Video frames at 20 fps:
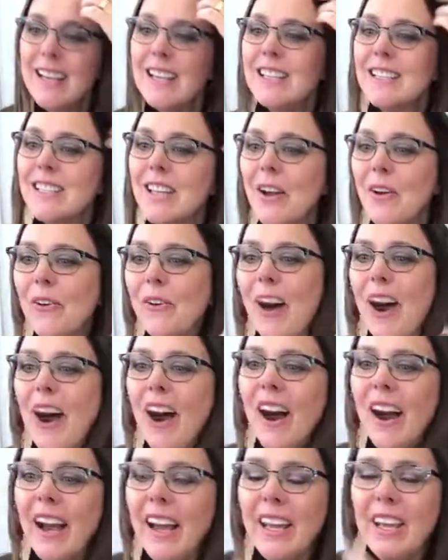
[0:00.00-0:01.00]
So
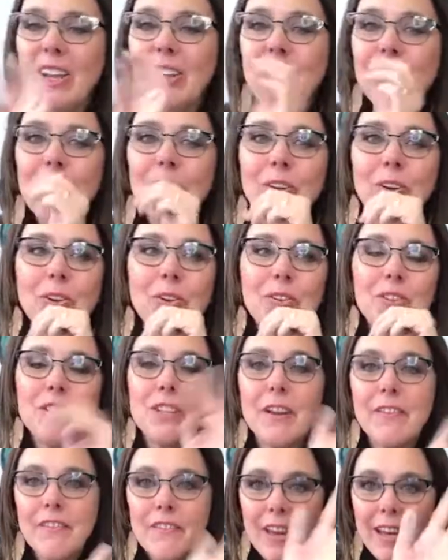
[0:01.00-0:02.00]
I used
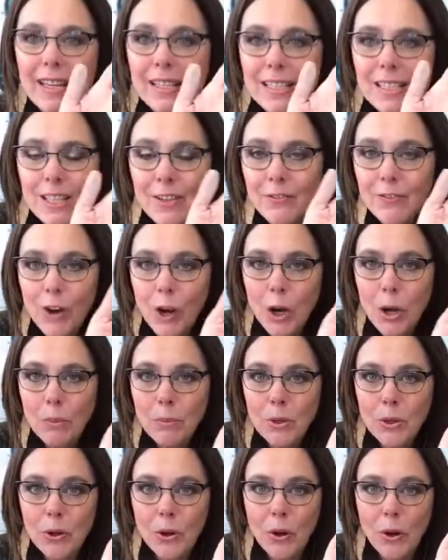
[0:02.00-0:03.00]
Fancy
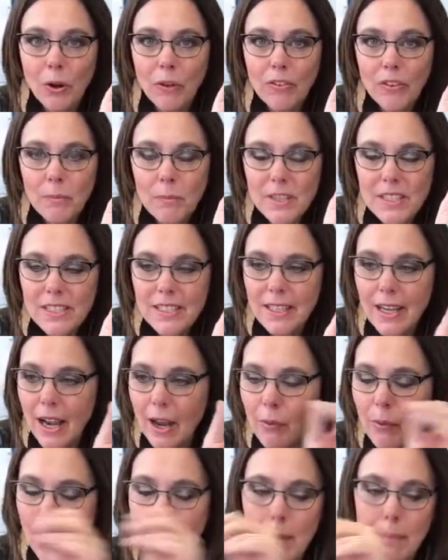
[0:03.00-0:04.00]
Farm Girl from the
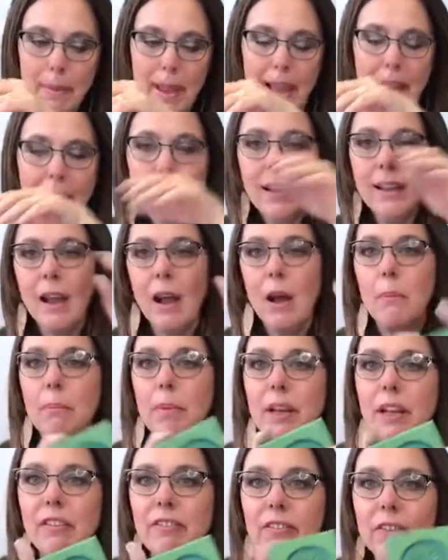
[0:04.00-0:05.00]
DIY Paint
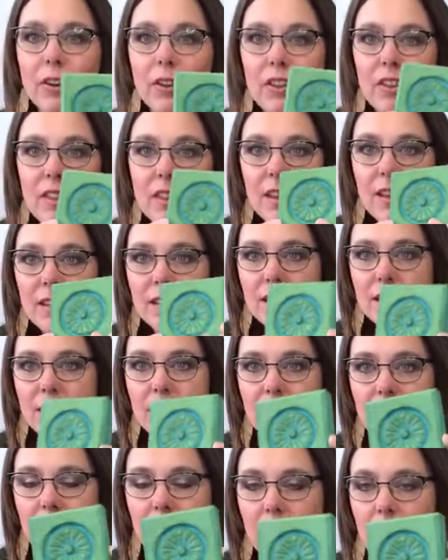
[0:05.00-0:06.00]
Company for
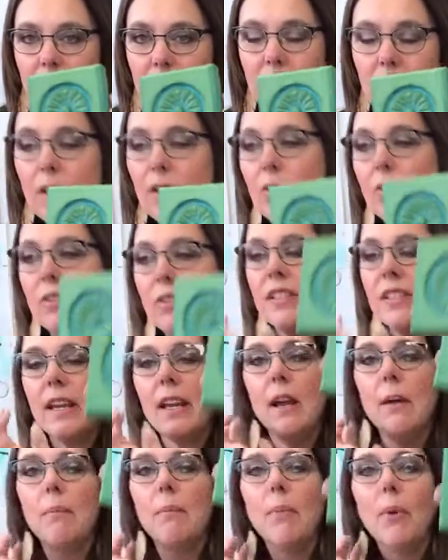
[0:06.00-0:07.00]
this little
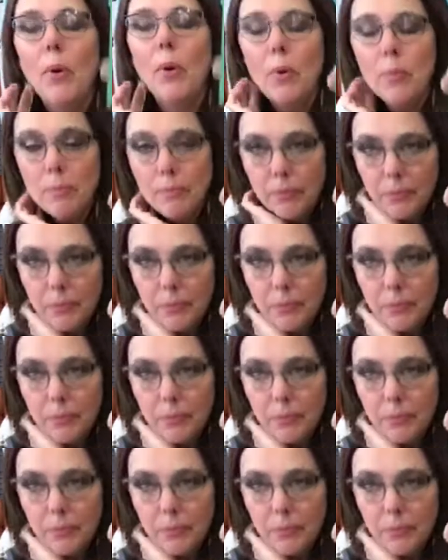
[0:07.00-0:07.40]
sample.